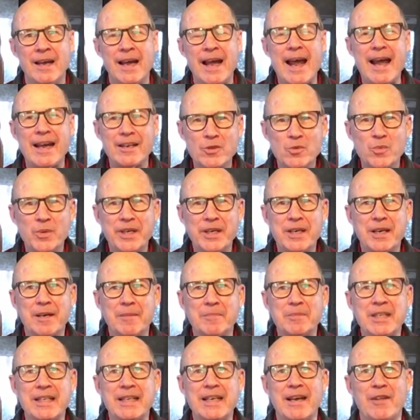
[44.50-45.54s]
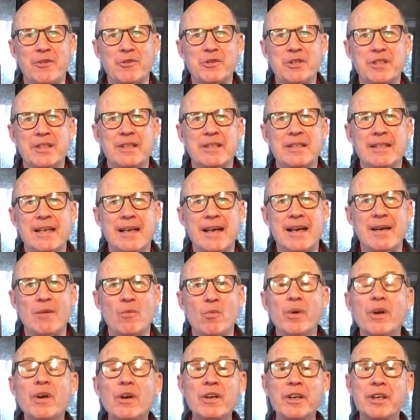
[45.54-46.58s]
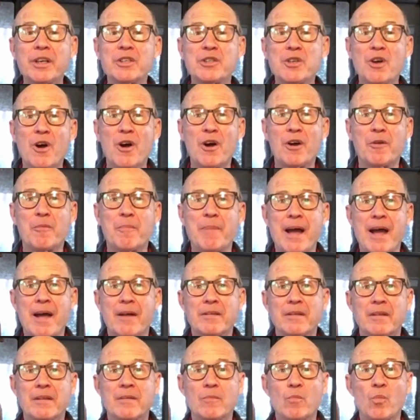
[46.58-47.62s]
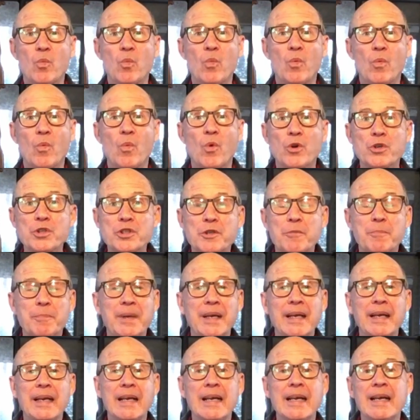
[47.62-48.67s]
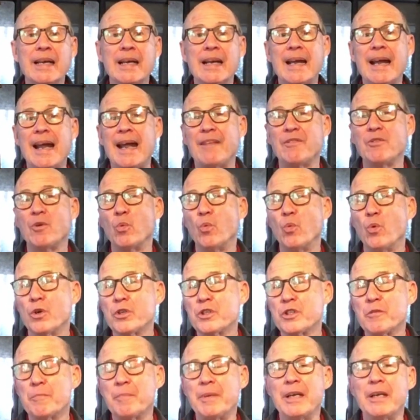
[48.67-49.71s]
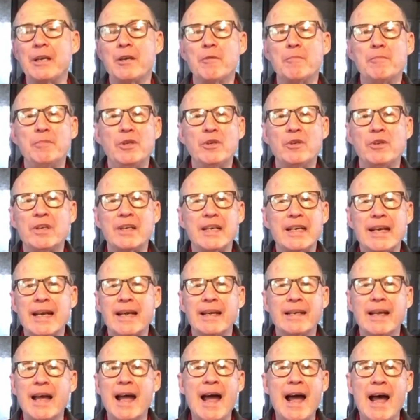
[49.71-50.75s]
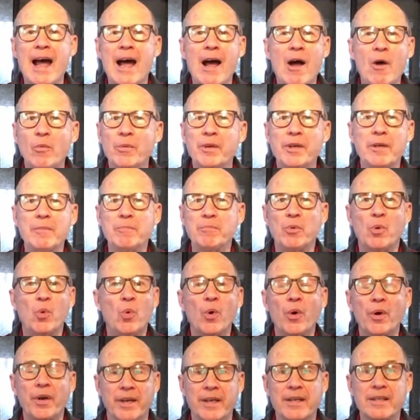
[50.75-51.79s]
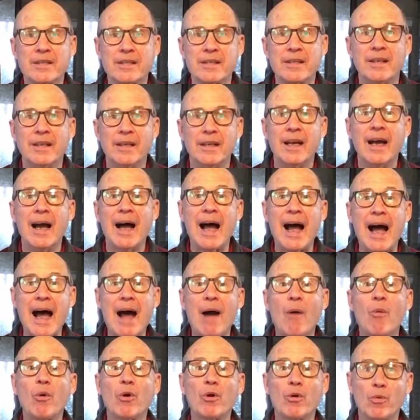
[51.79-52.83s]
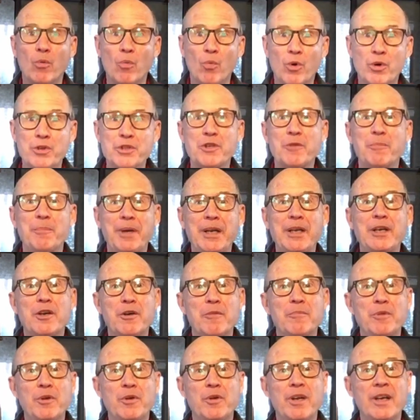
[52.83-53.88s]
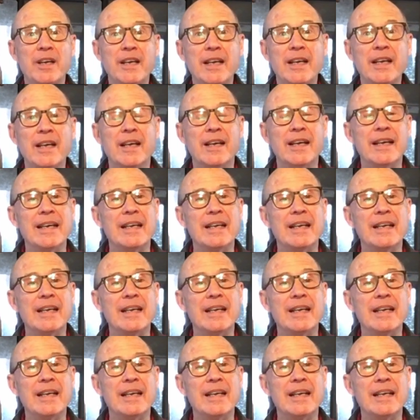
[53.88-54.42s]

As we come together today, we're going to talk about worshiping and the worshiping community and how important our worshiping community